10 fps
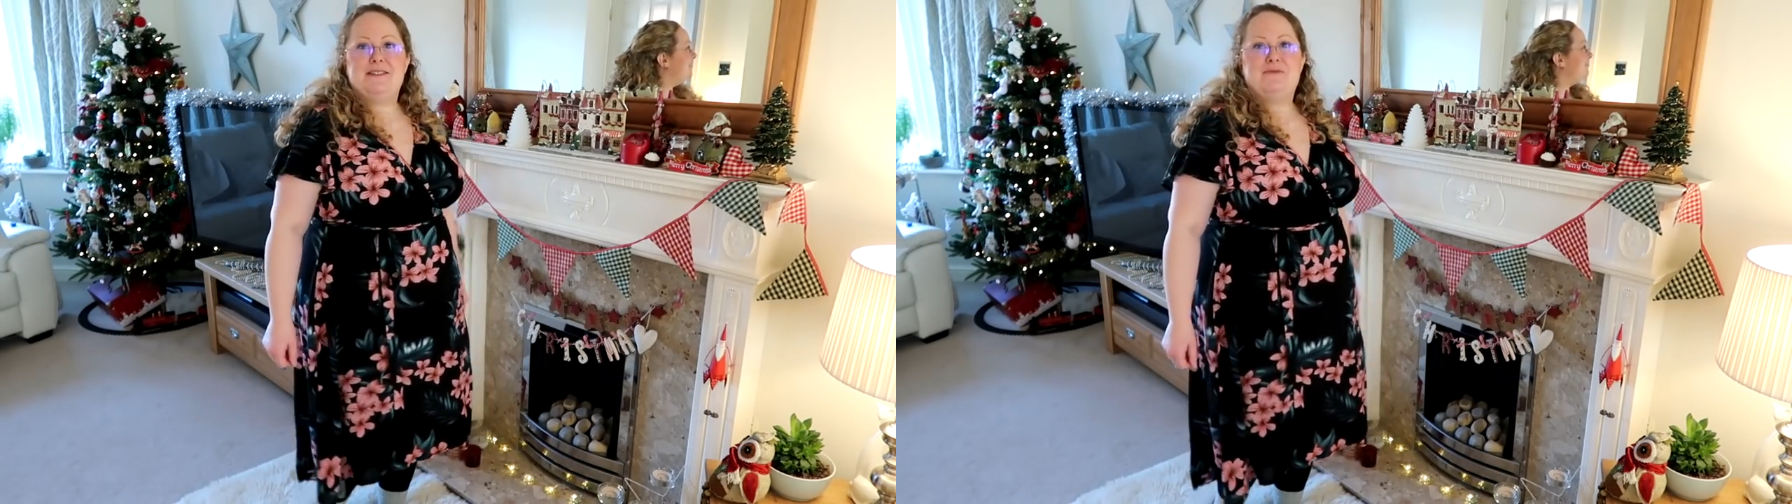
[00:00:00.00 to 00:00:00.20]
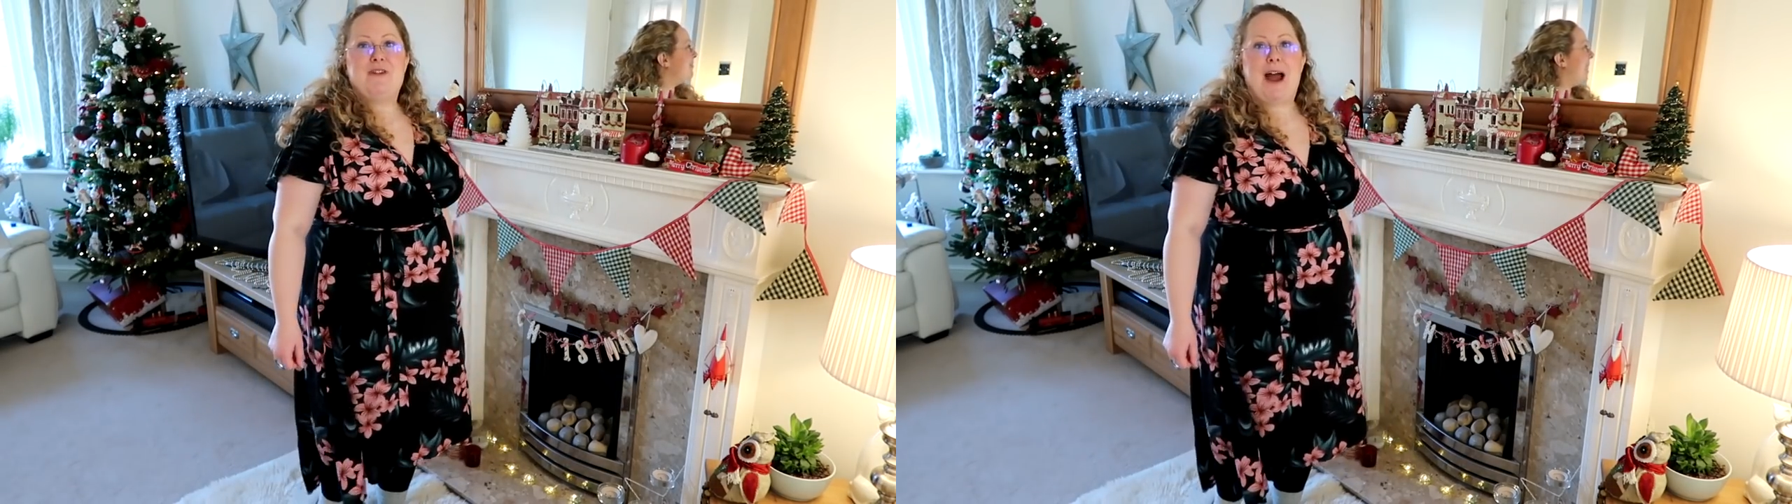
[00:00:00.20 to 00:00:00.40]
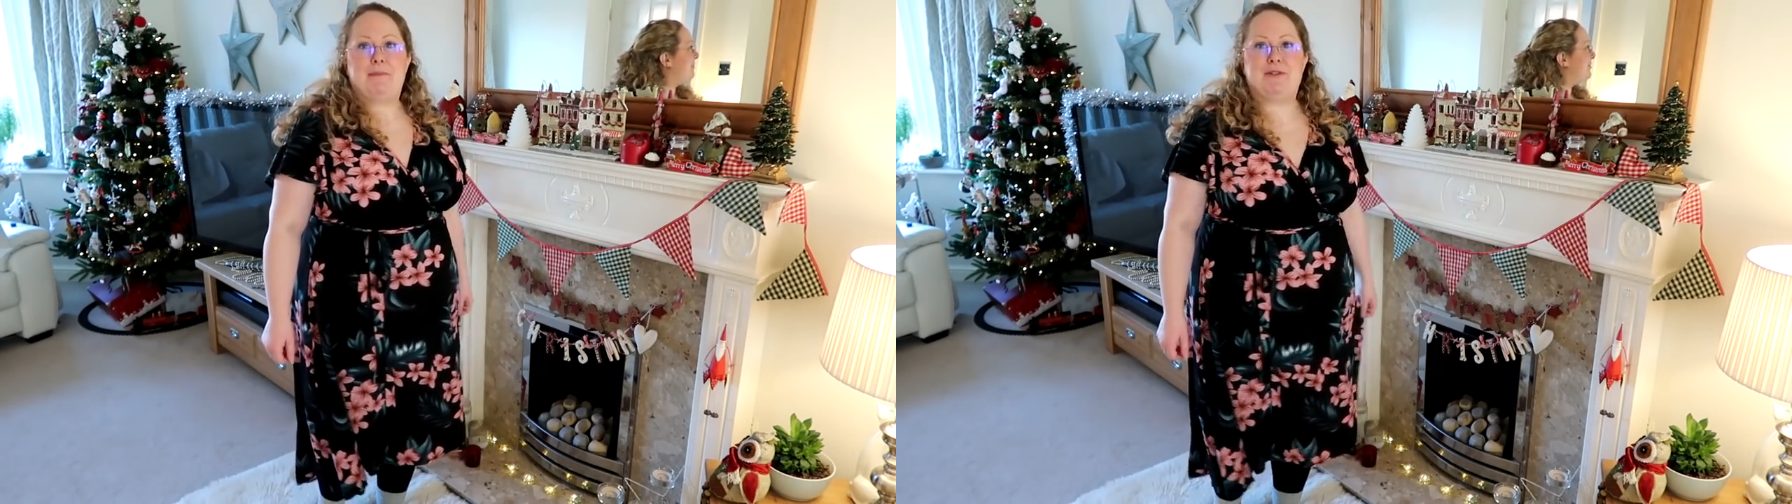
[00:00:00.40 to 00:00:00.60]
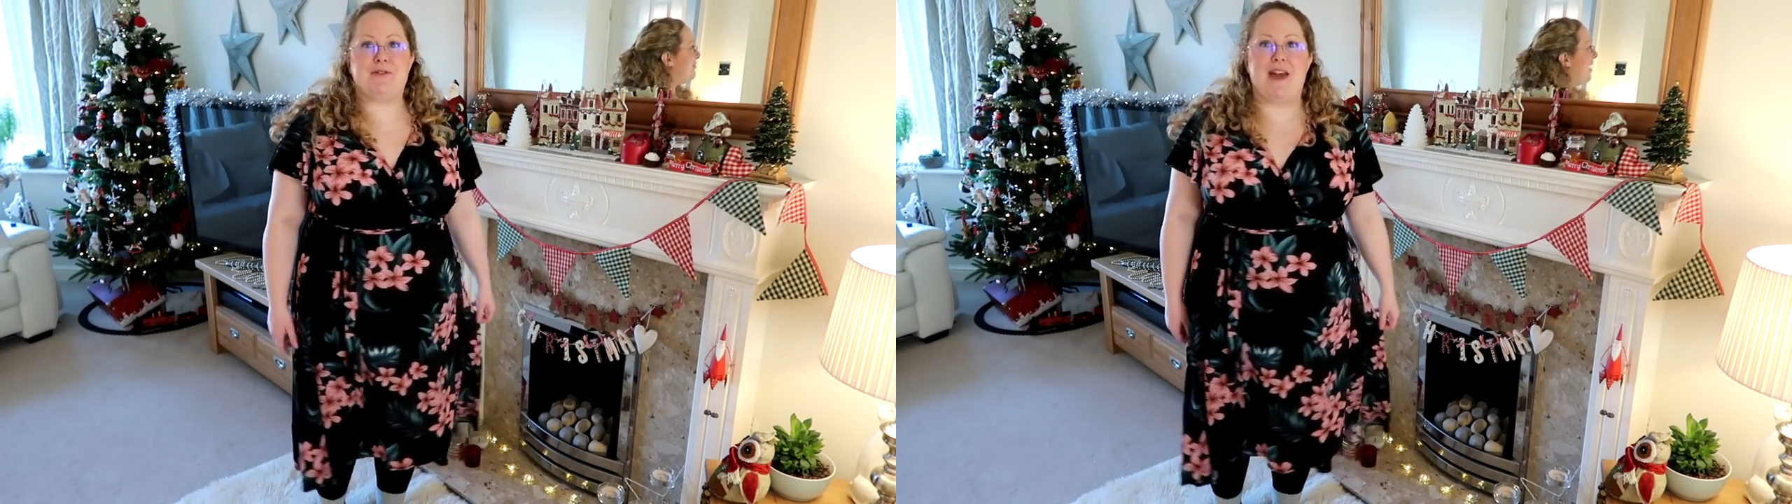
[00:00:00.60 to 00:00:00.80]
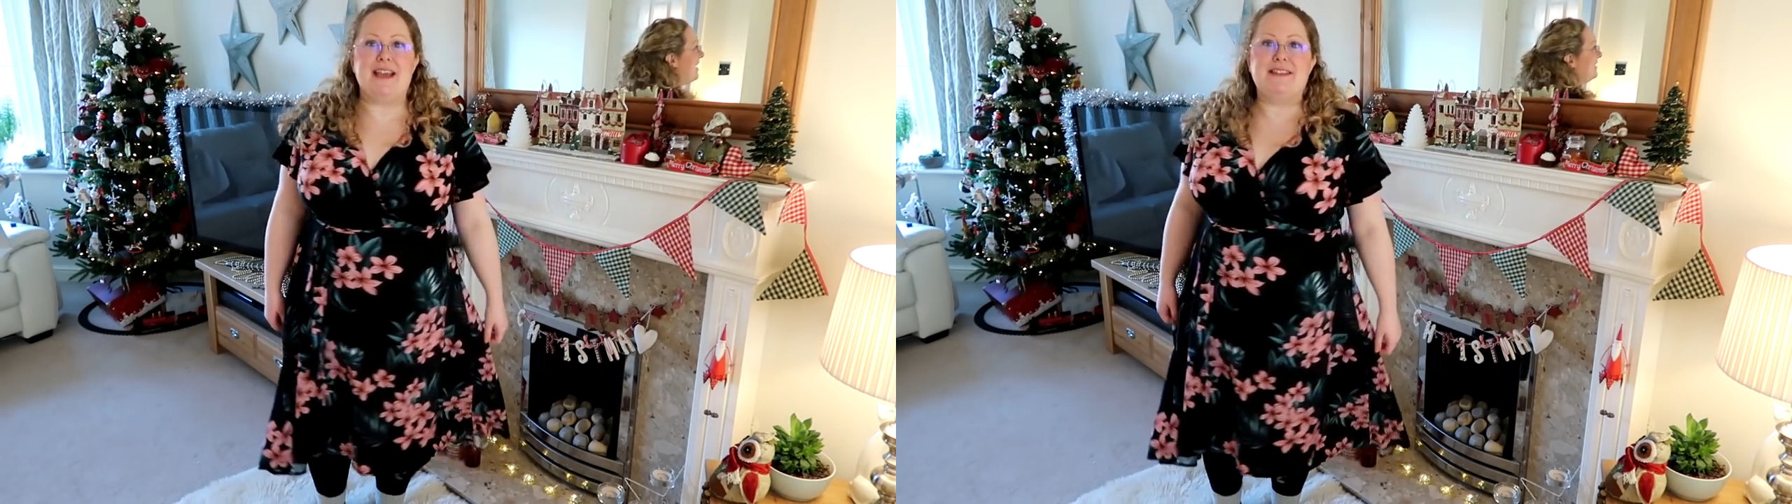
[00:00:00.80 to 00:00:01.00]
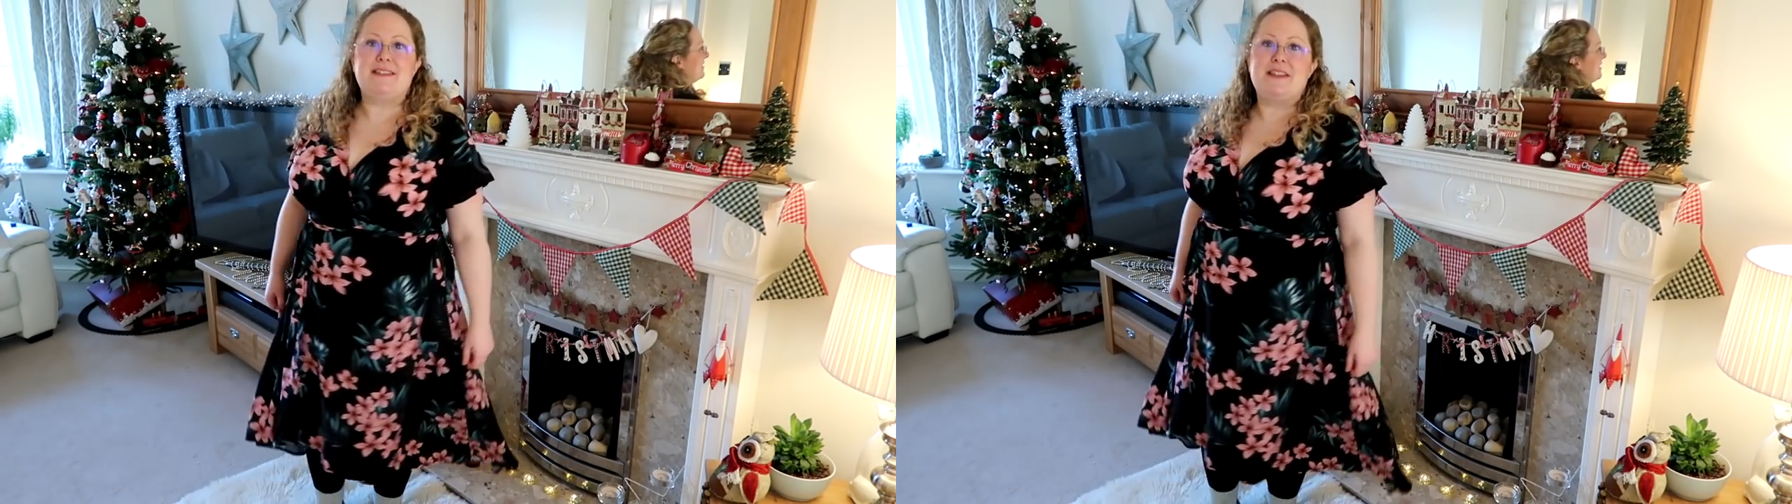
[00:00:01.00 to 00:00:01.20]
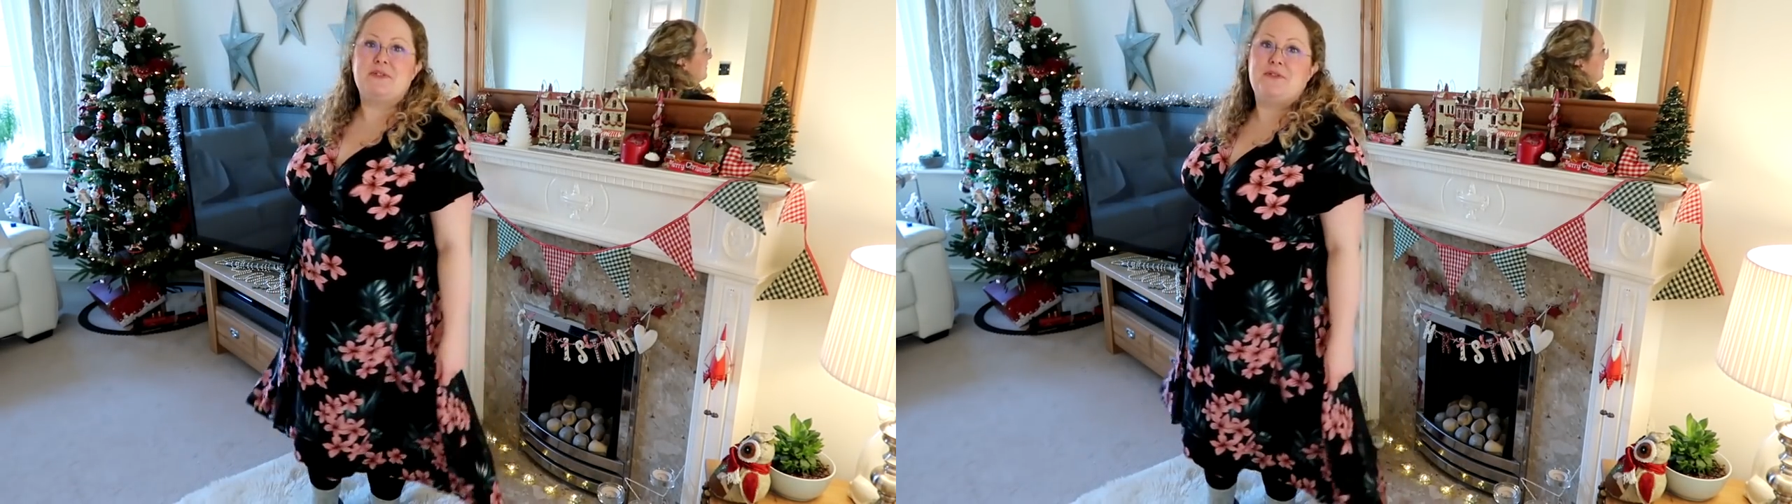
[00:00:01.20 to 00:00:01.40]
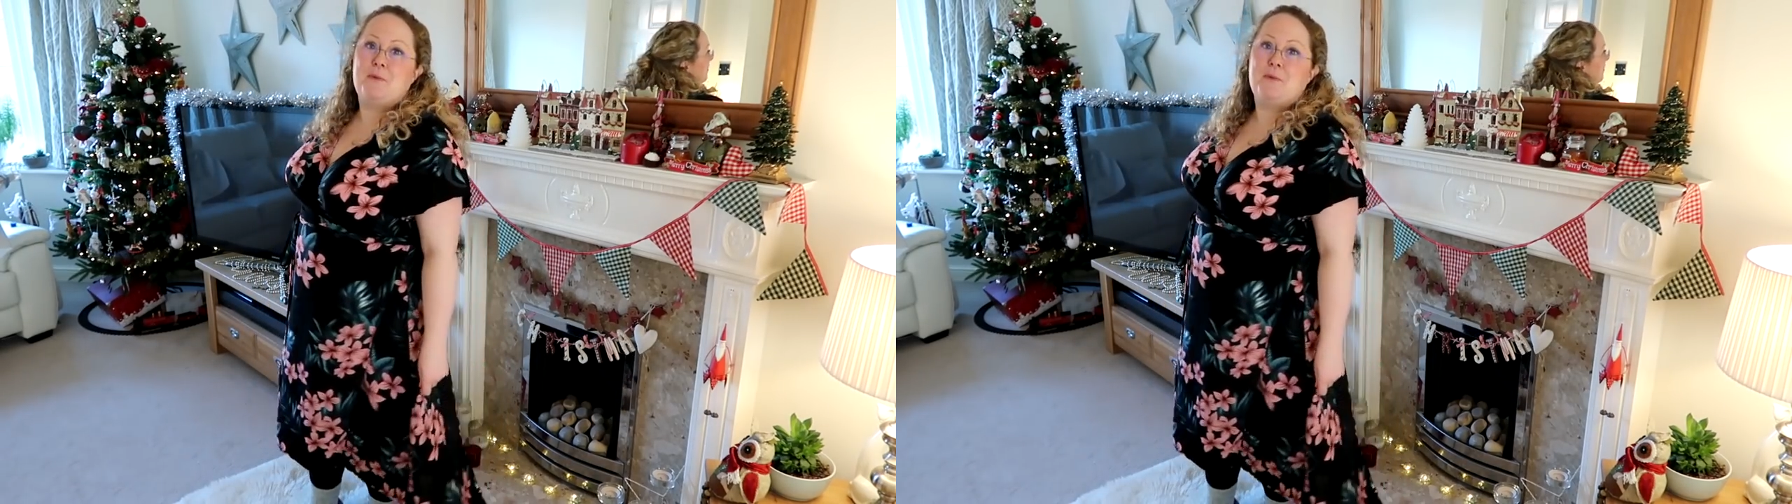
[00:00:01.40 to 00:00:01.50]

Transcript: wrap dress that's for